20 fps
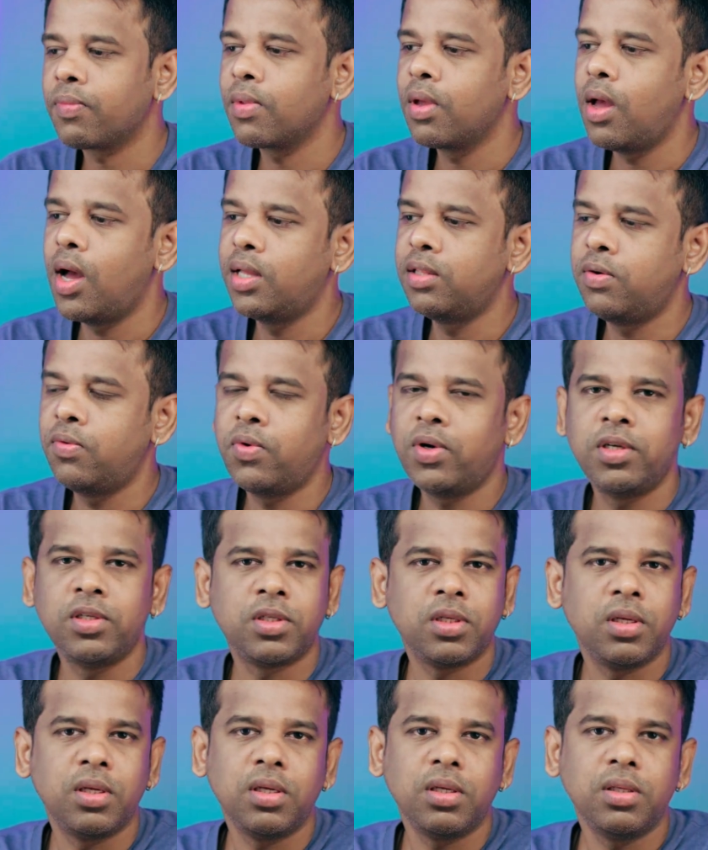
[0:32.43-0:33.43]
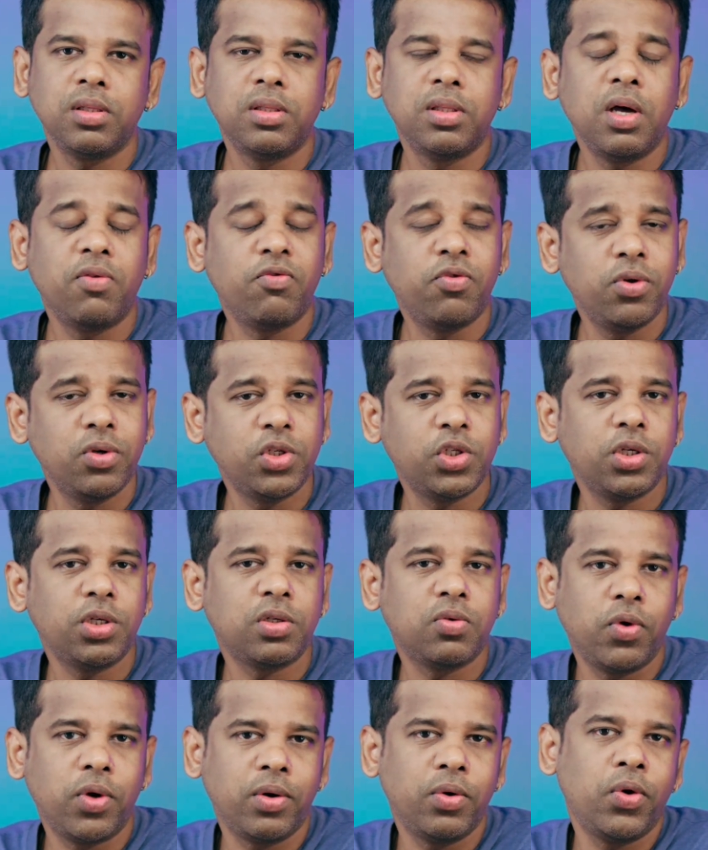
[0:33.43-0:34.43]
otherwise the features
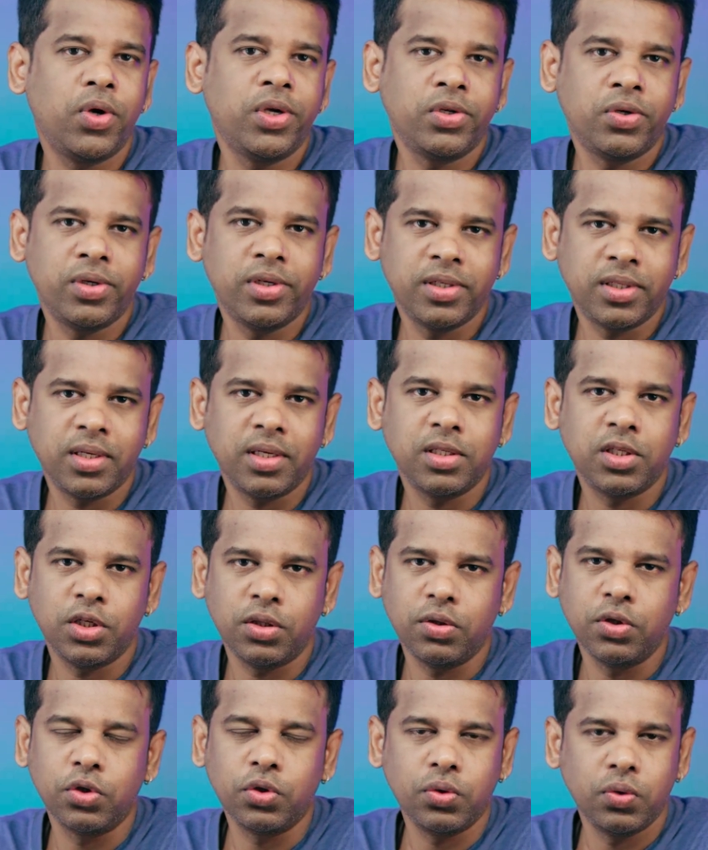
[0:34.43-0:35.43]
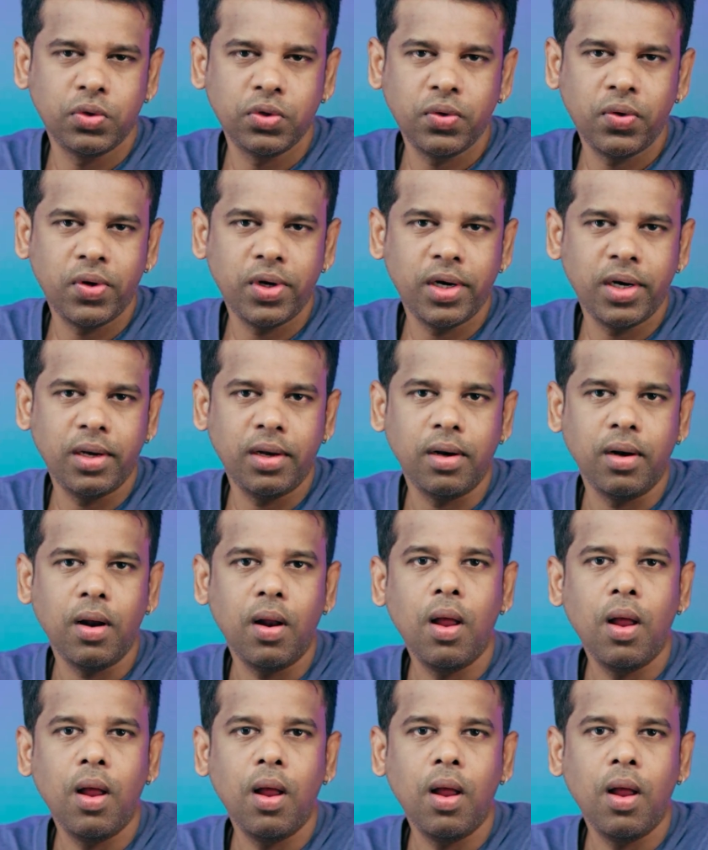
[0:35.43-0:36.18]
we are going to discuss in this tutorial